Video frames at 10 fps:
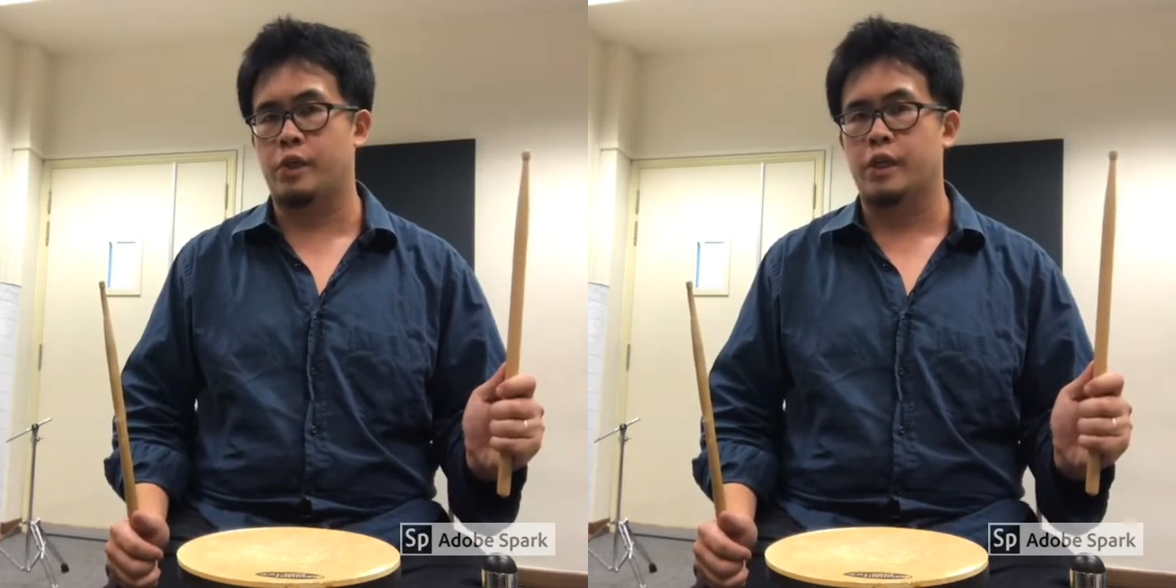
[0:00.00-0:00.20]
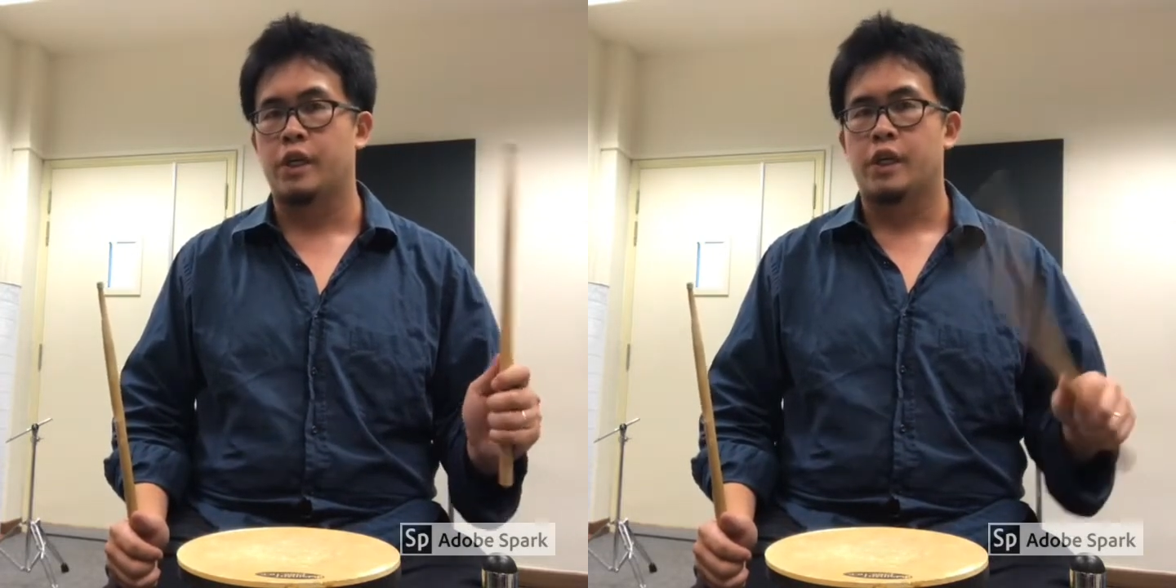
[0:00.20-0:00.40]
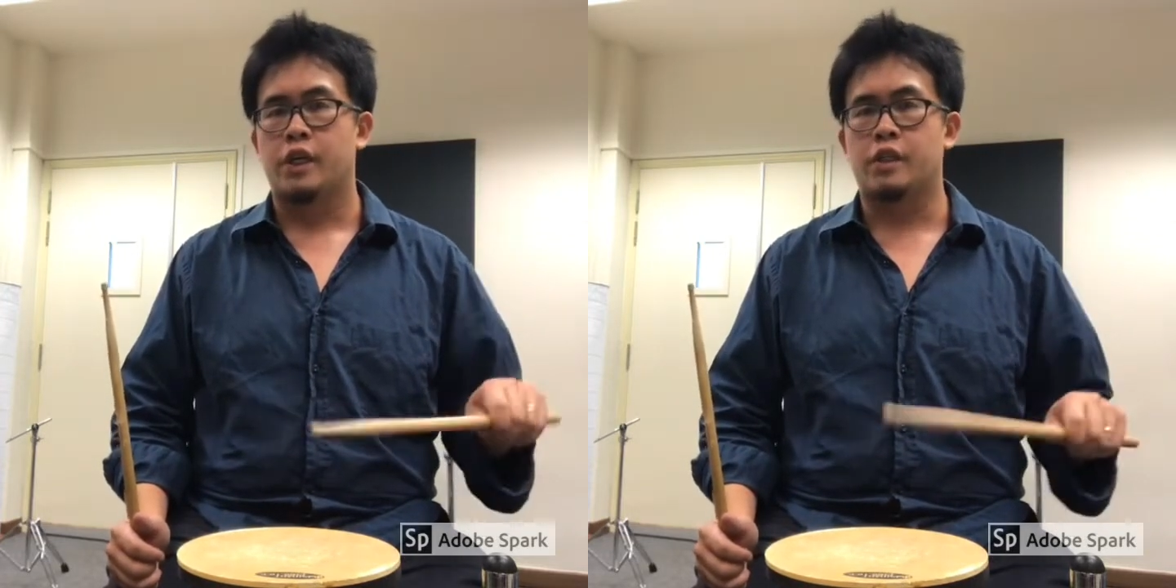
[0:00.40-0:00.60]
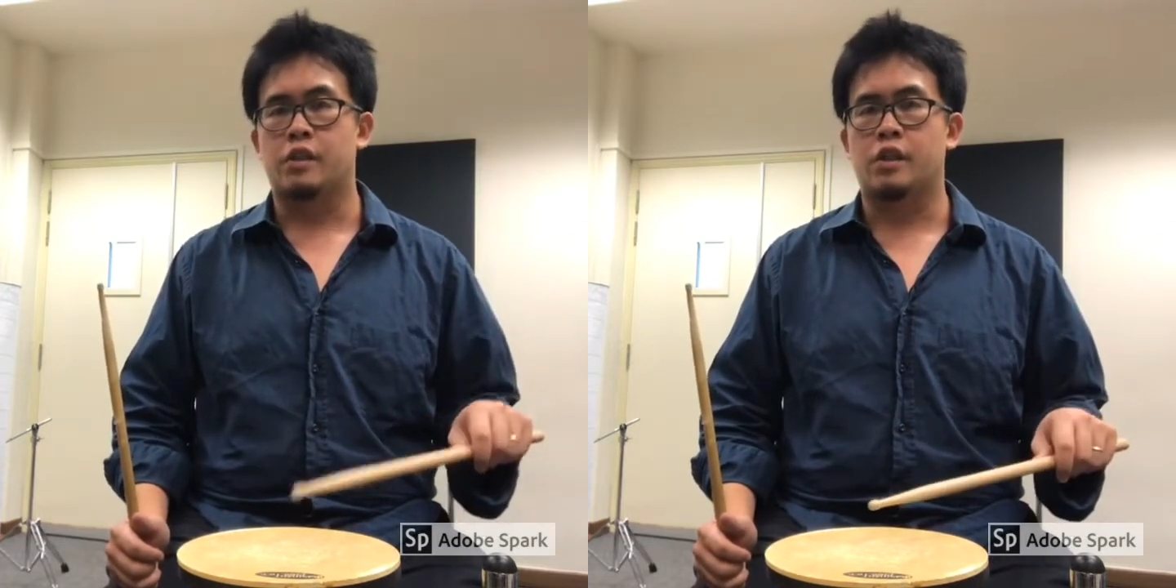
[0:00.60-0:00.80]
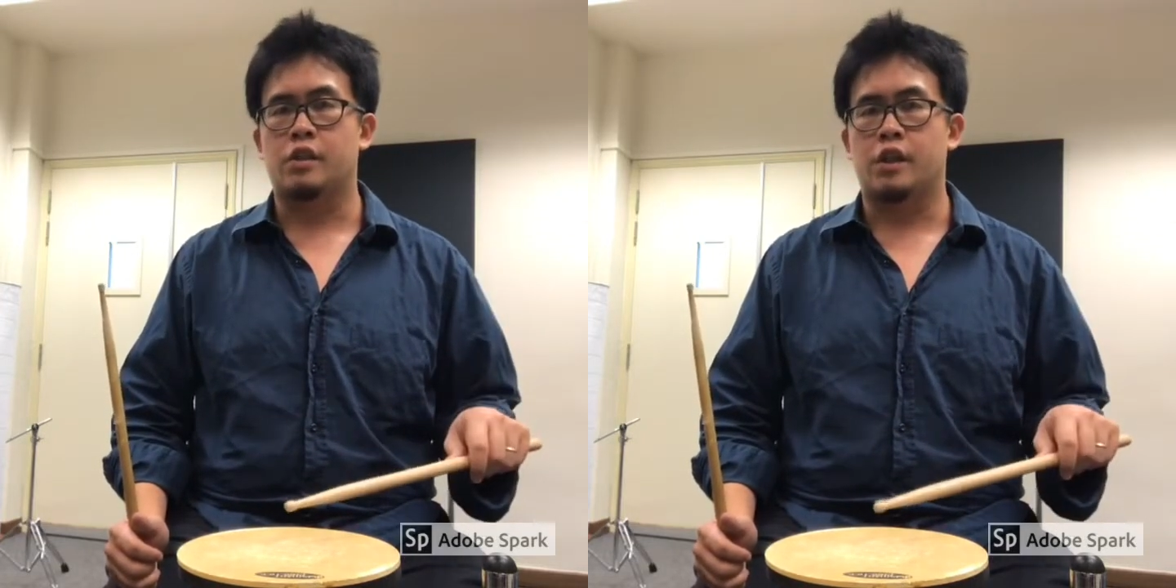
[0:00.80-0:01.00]
instead,
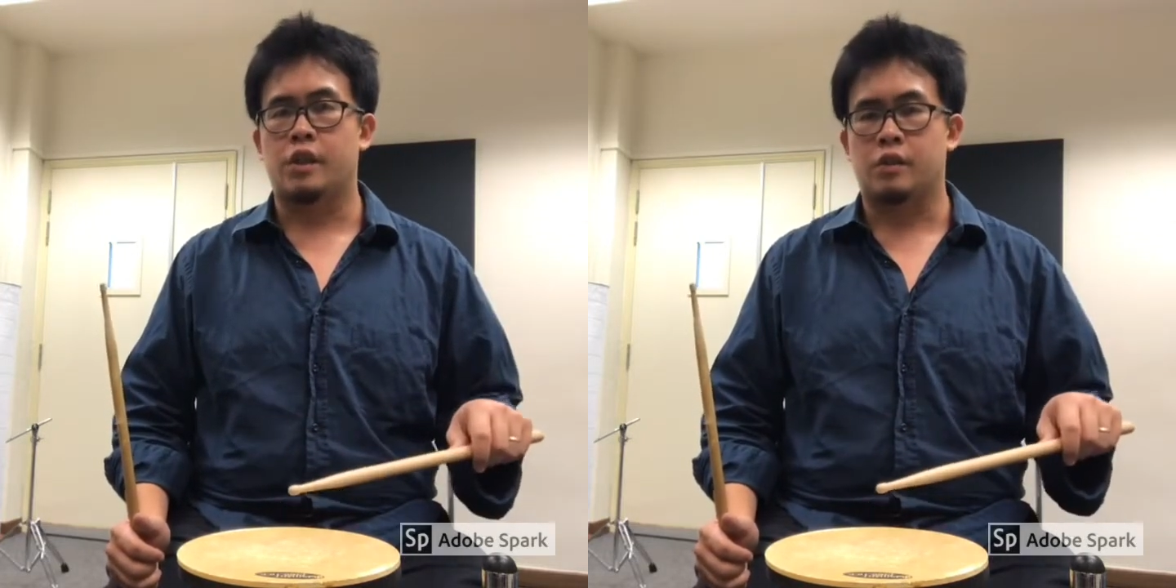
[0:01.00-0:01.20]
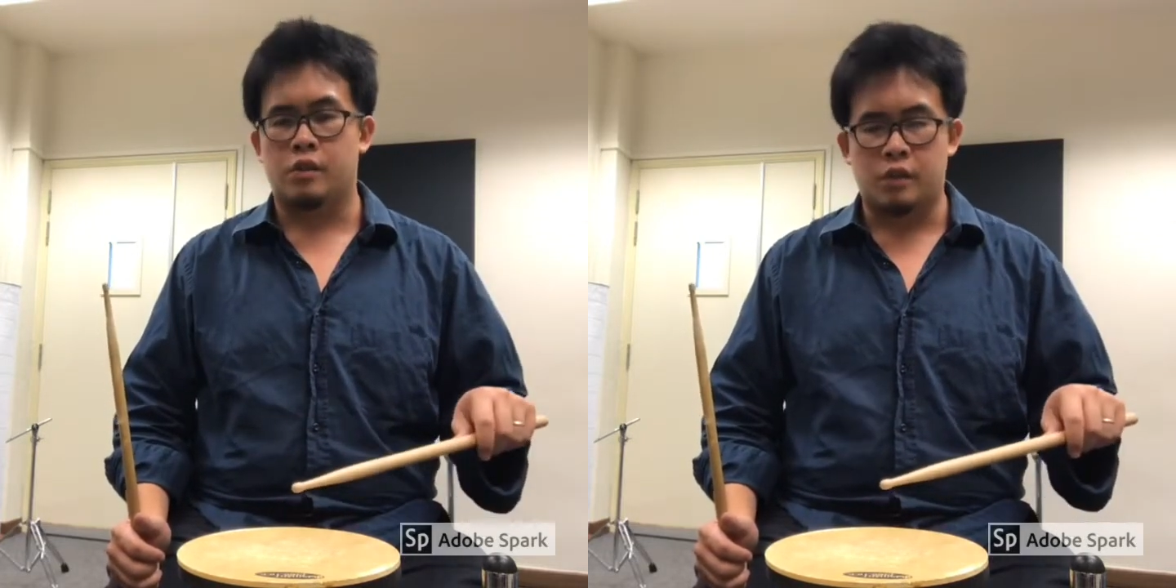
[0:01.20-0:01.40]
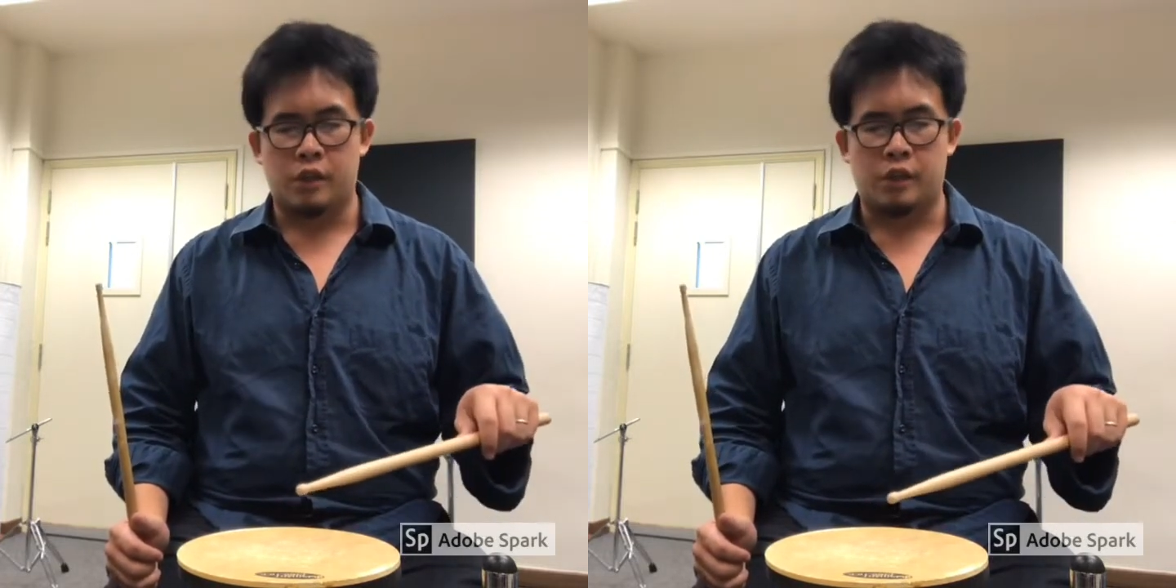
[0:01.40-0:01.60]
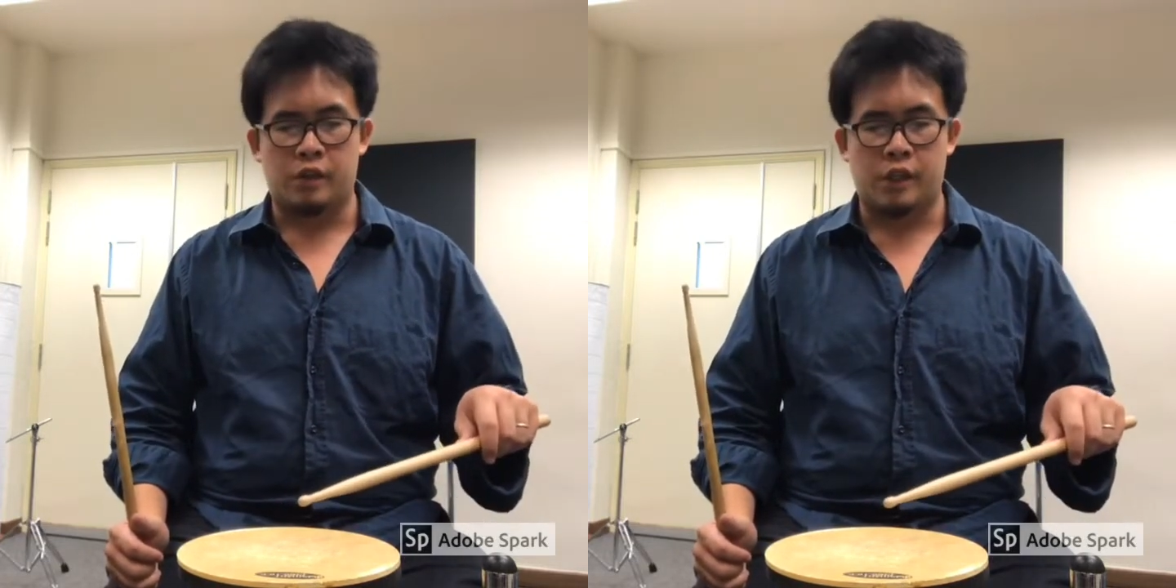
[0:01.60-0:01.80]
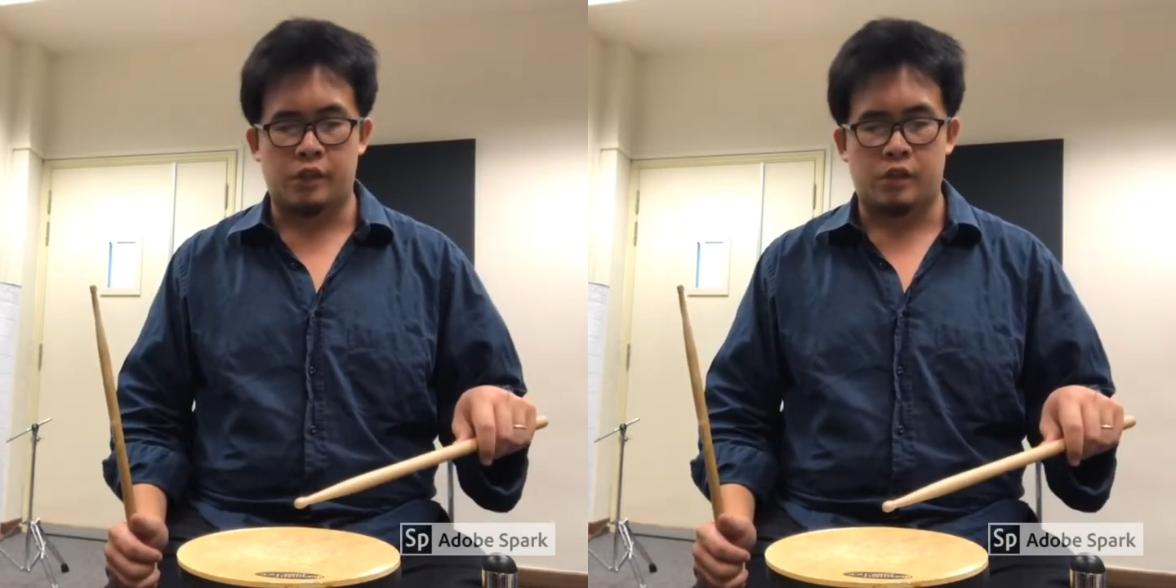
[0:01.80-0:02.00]
and that's in
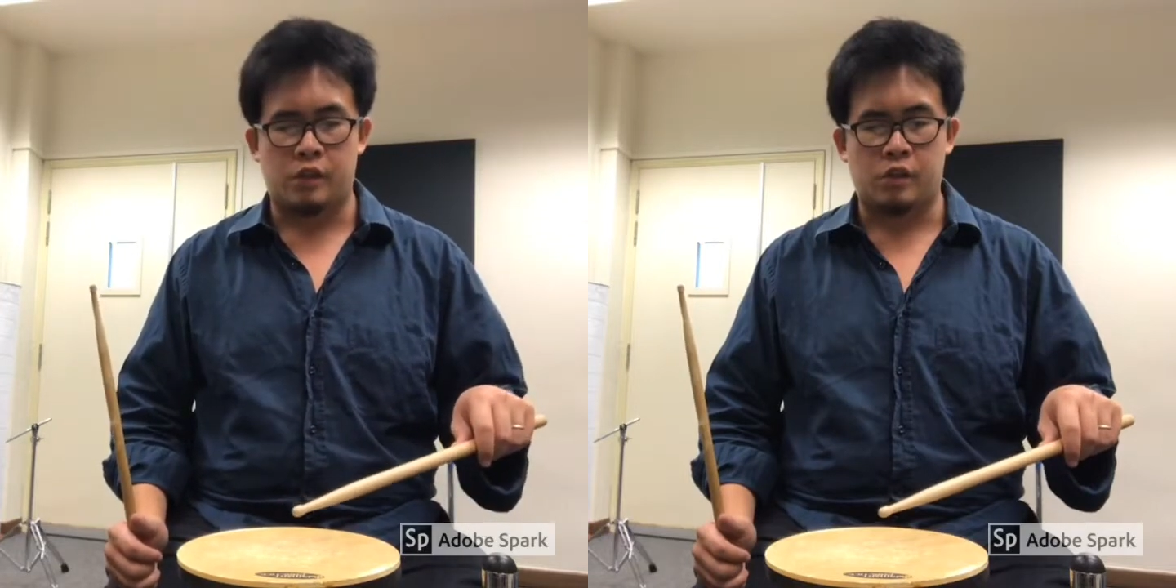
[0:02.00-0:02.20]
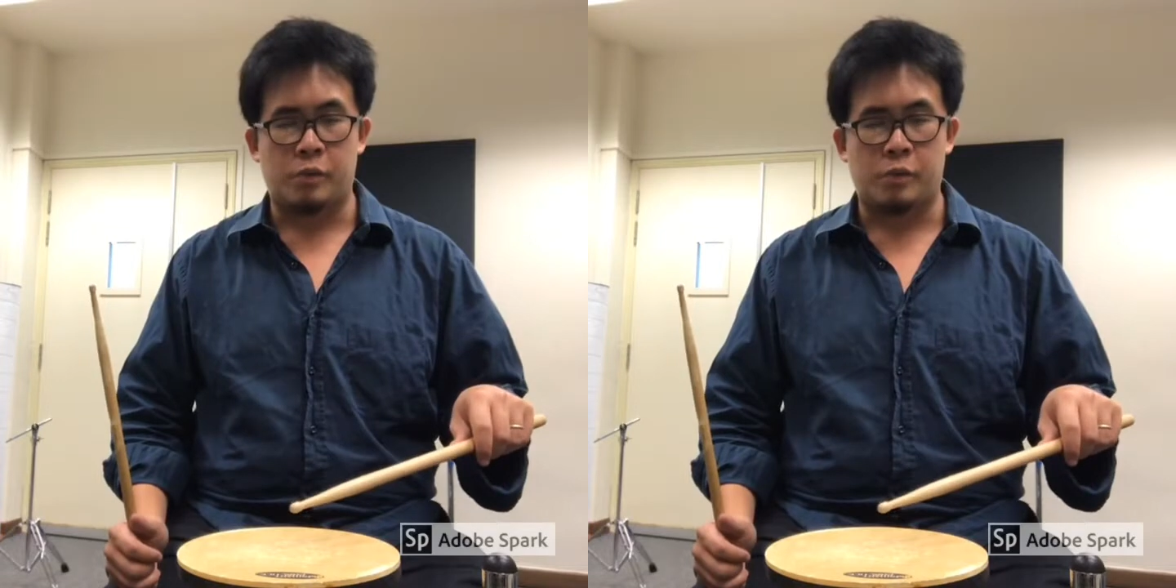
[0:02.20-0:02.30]
the span of